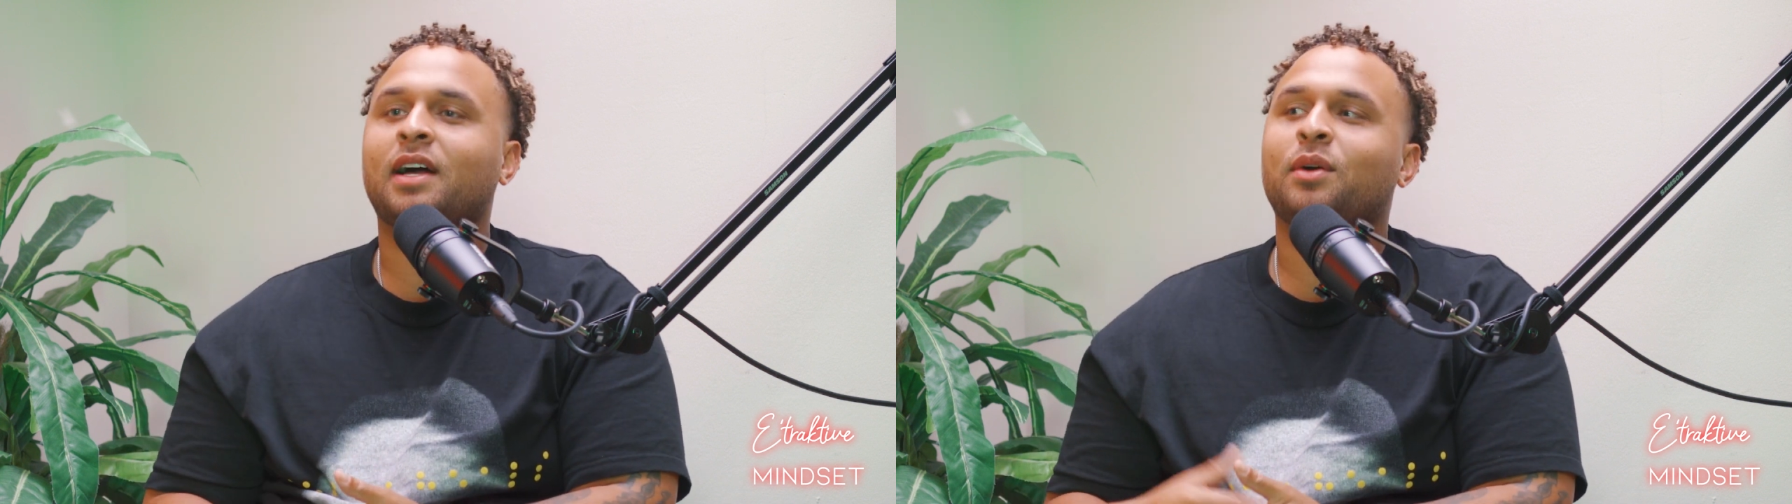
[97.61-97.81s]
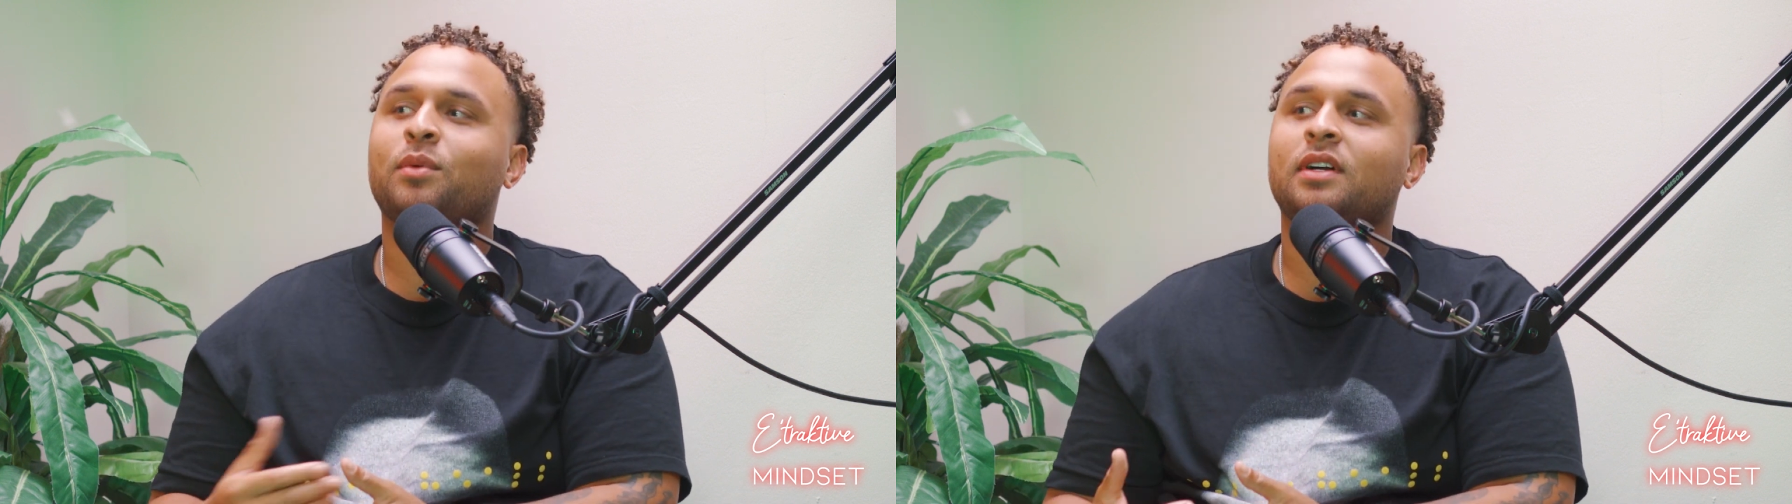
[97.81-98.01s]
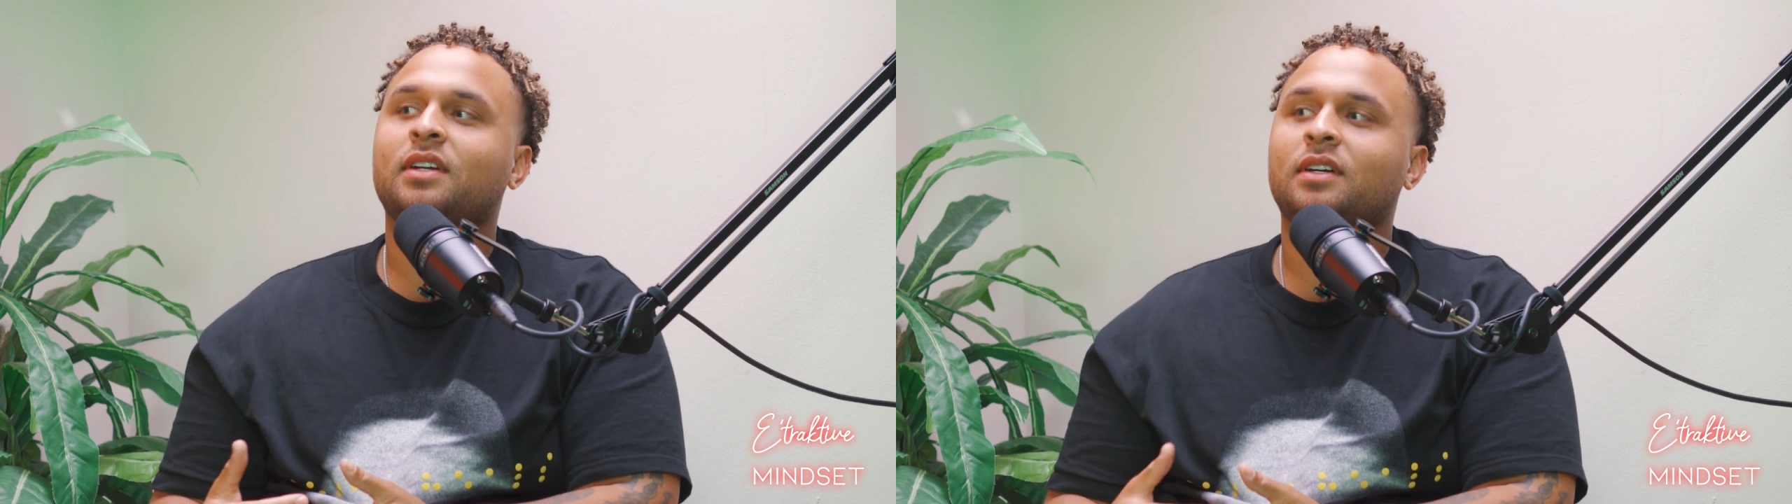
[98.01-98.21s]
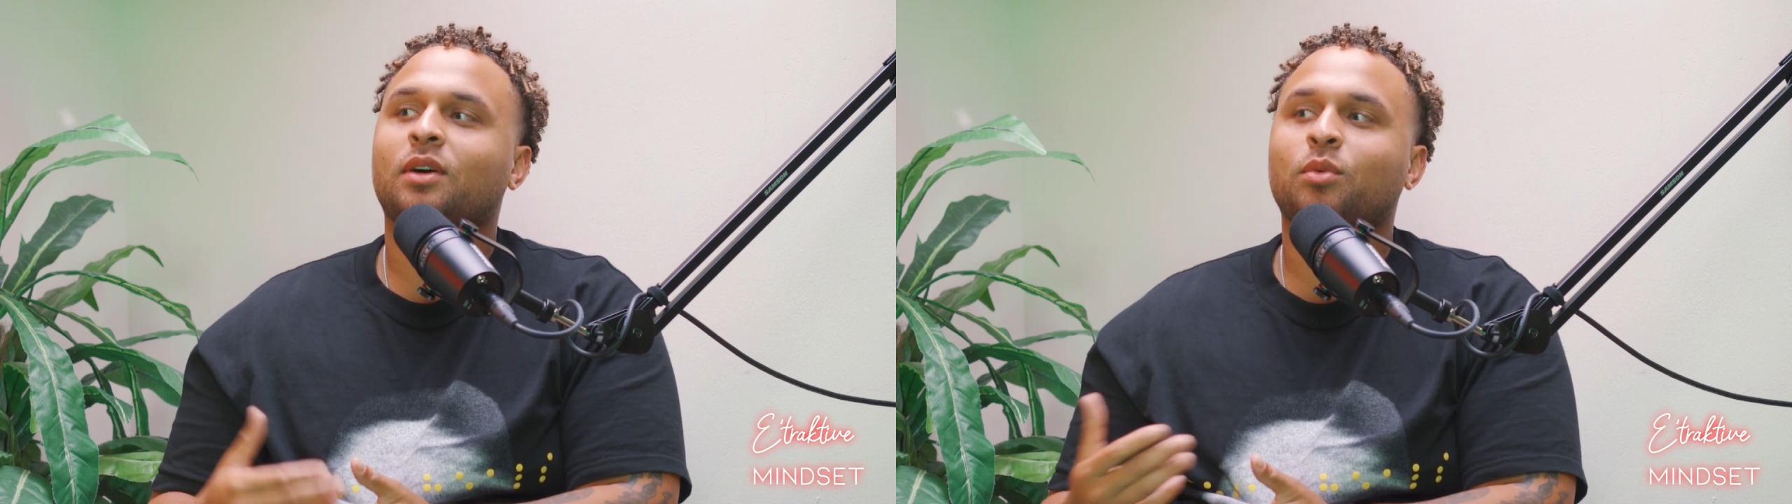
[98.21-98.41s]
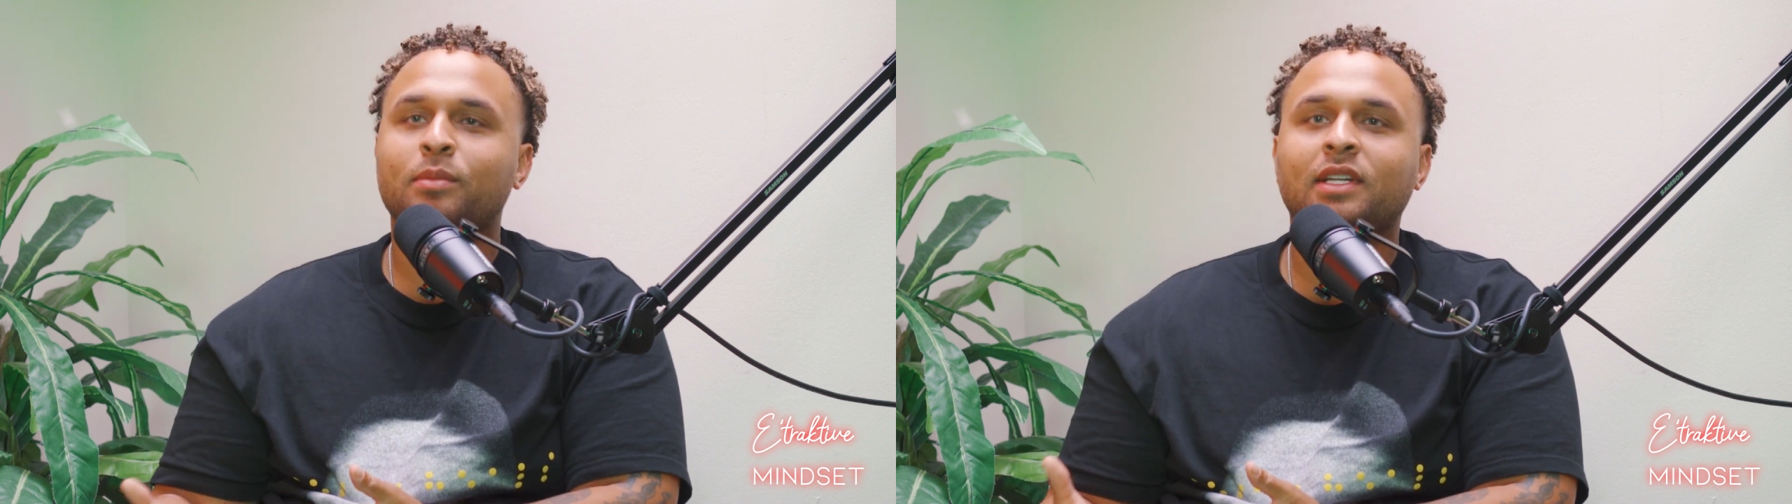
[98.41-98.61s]
by a what?
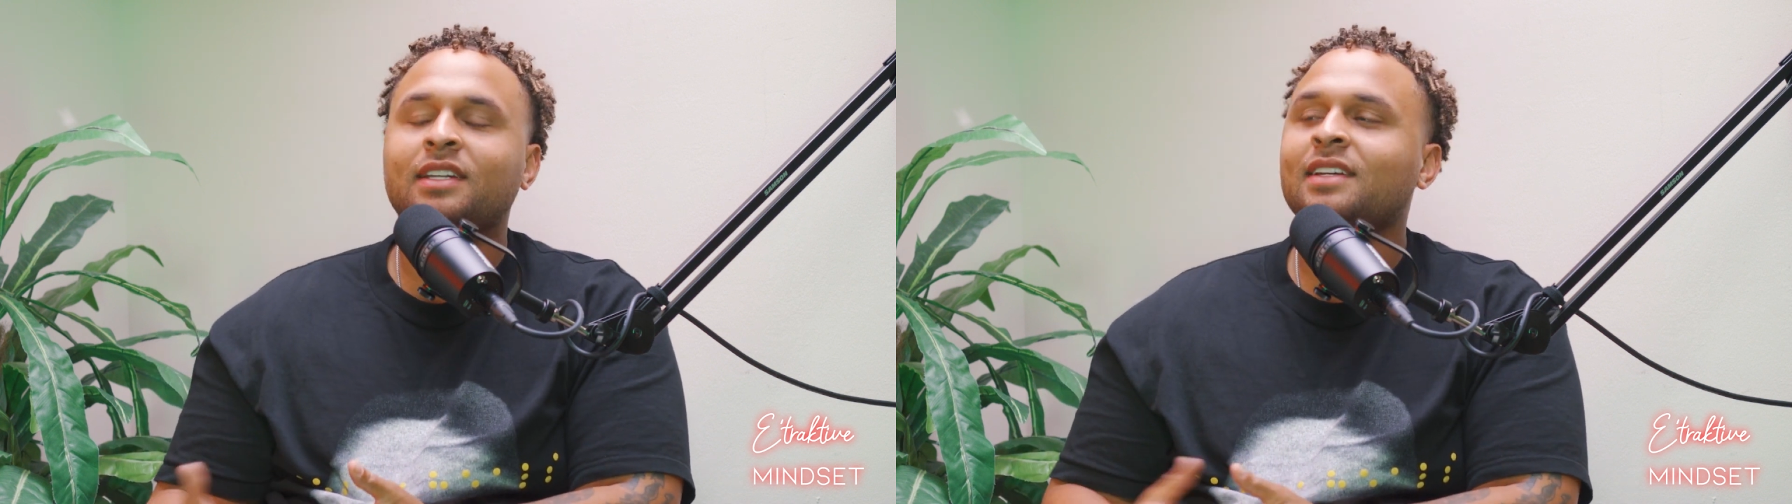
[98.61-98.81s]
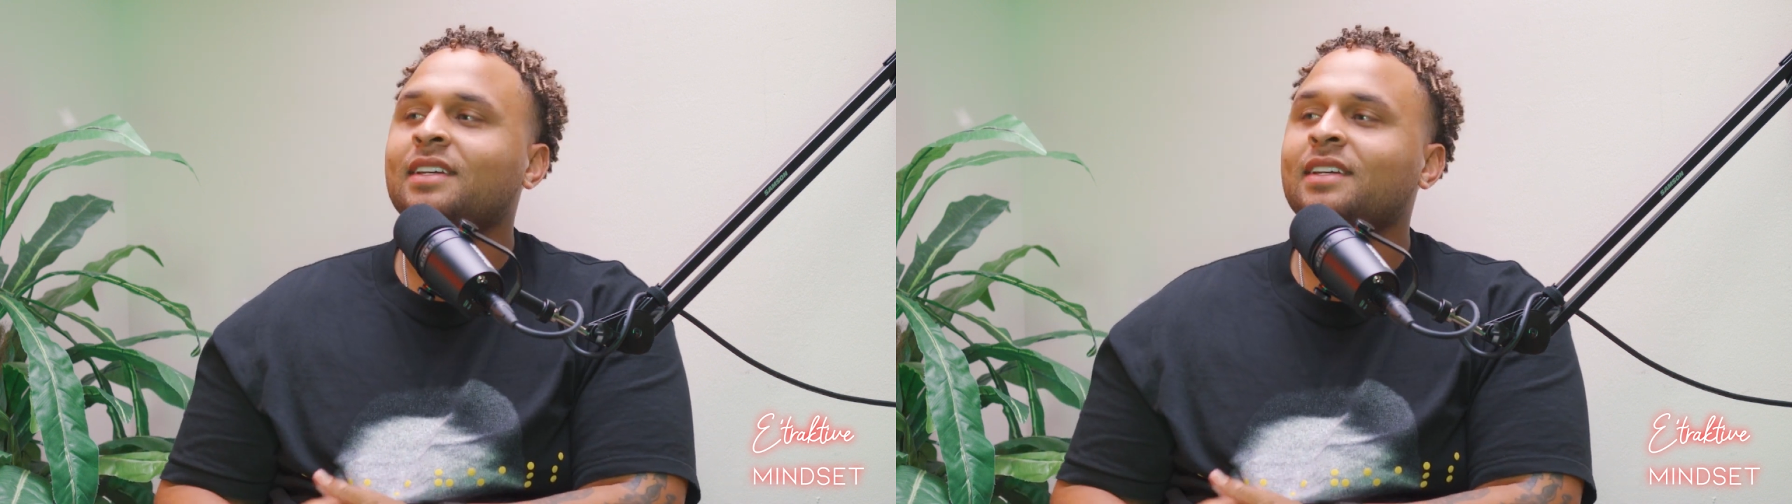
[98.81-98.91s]
A woman.